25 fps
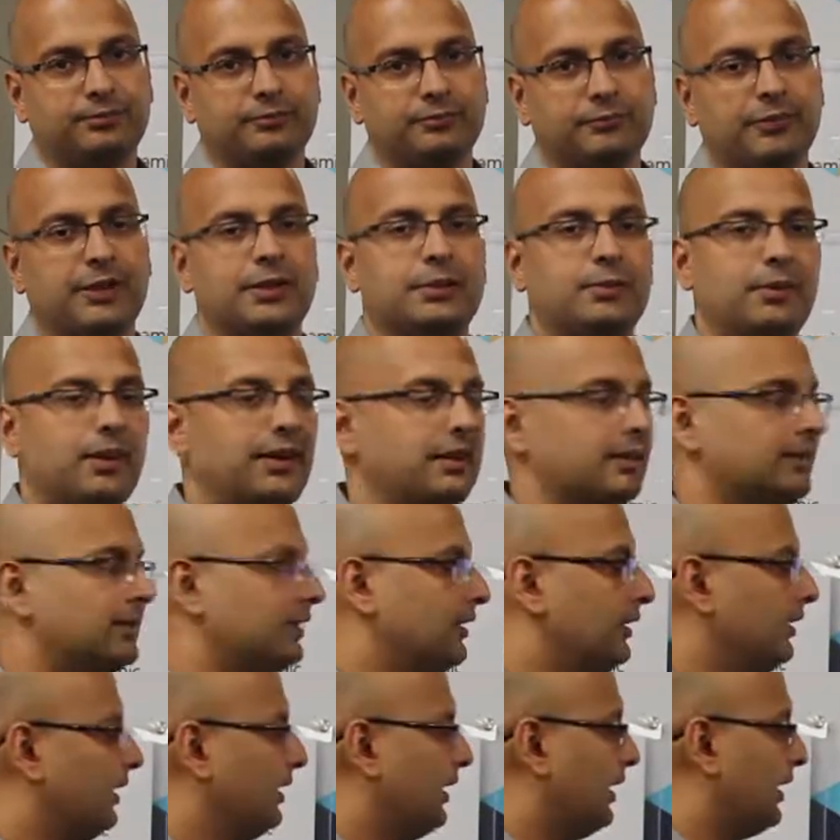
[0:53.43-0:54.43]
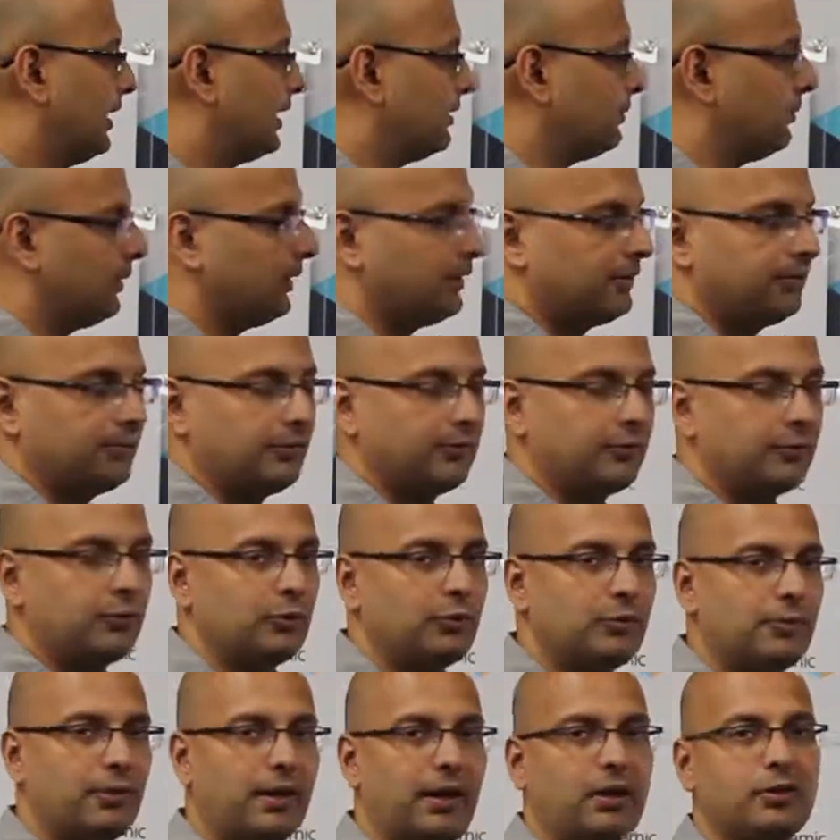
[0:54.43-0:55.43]
which means irrespective of
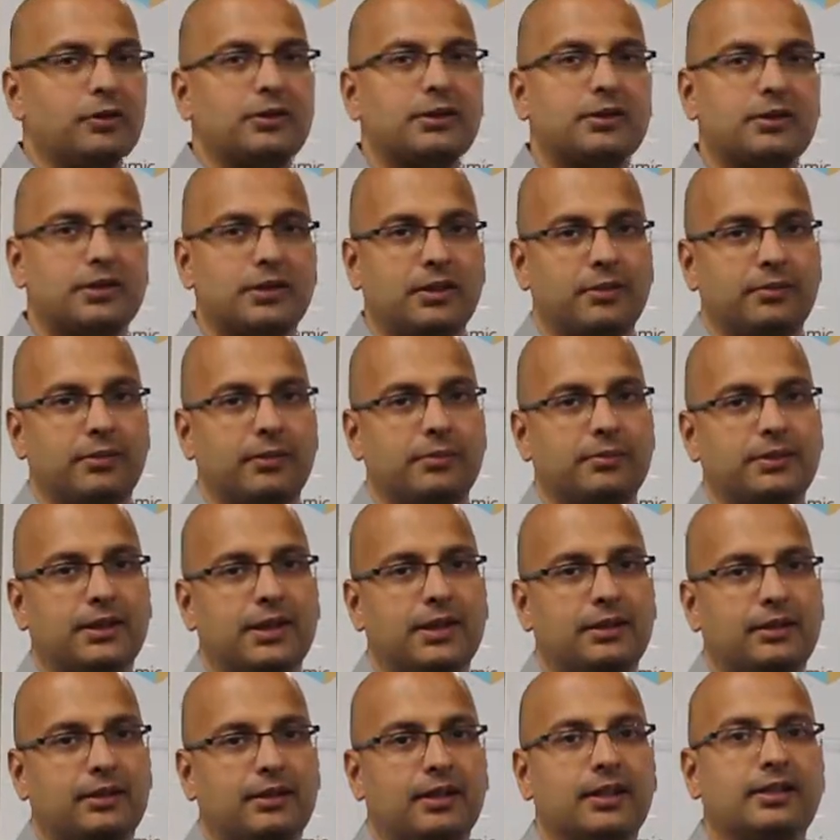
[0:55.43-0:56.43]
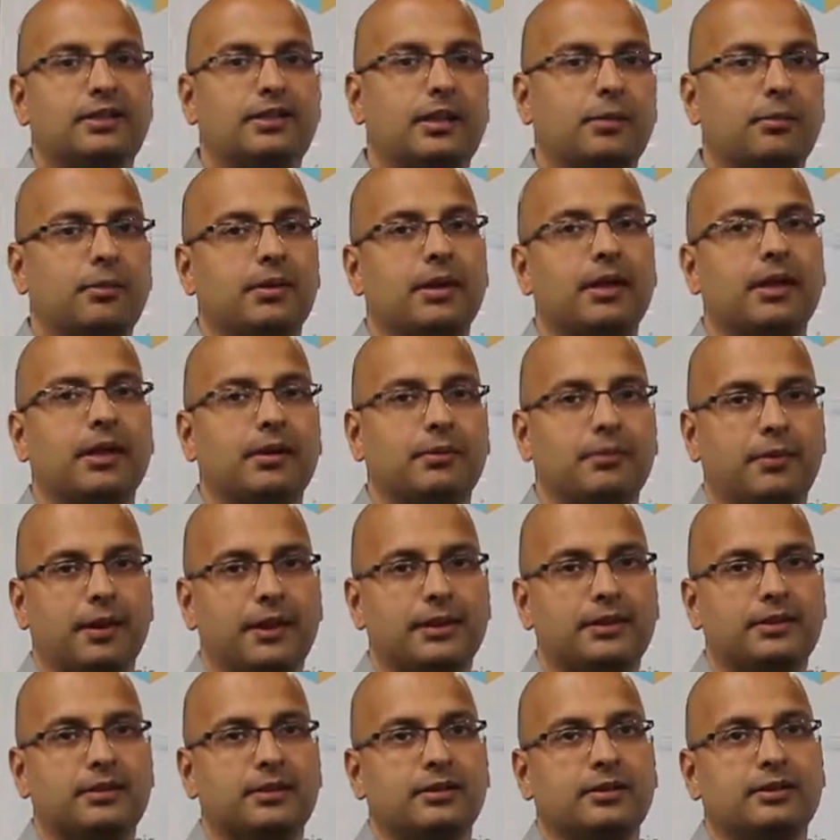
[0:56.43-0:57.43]
who browses on the website, the summary
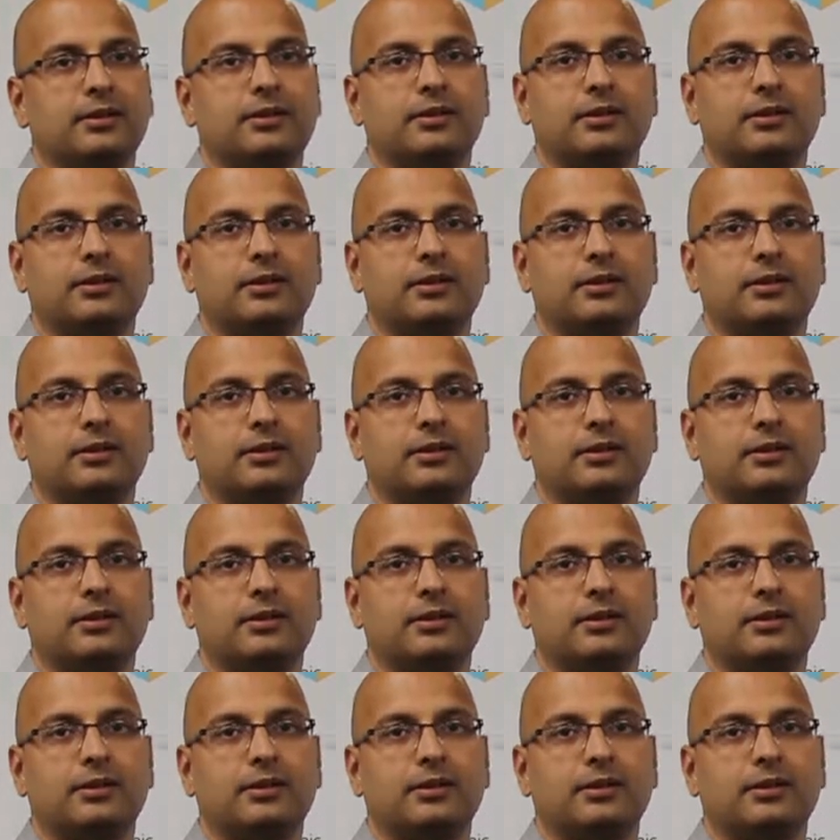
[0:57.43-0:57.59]
remains